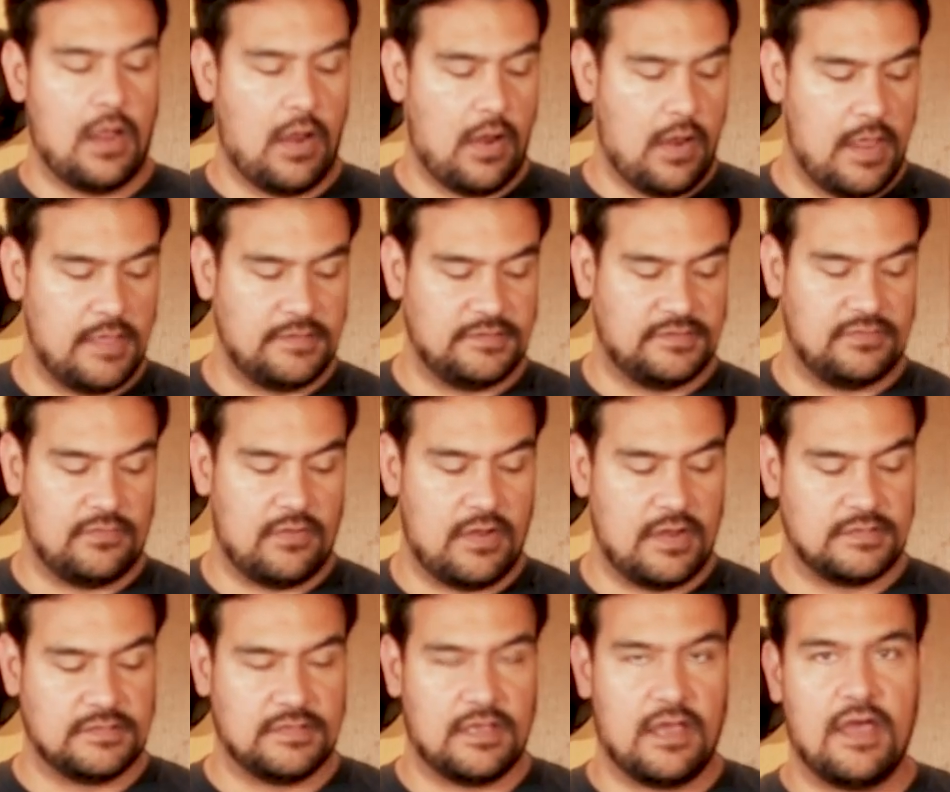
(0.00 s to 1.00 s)
All right, so
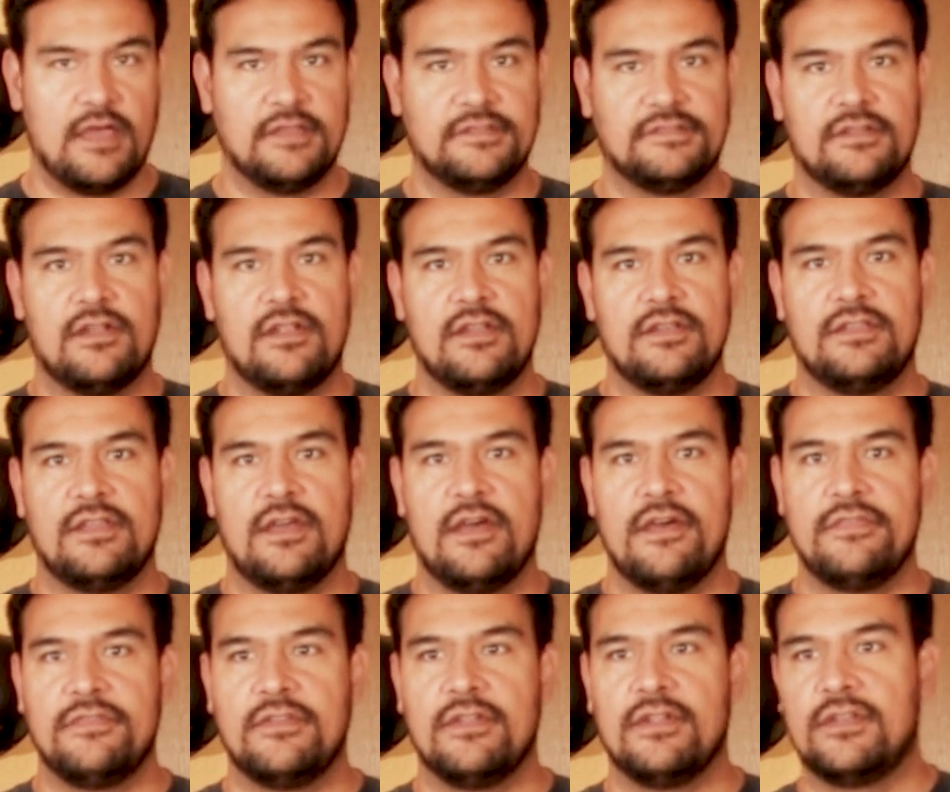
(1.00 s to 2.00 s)
our tots are
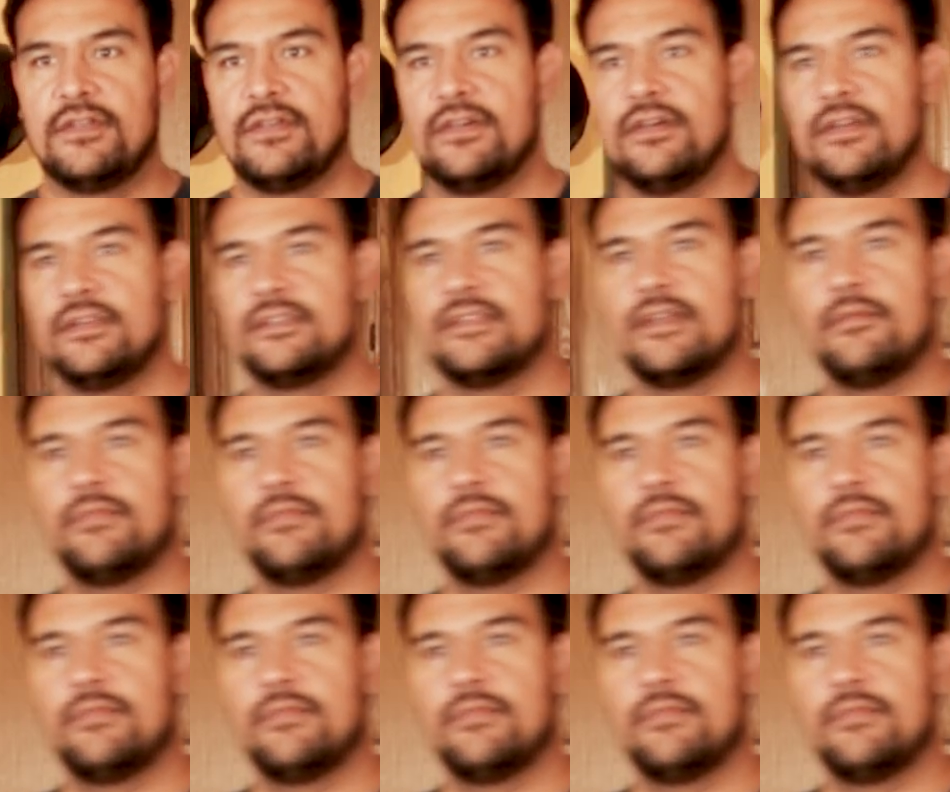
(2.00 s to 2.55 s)
done, they're cooked.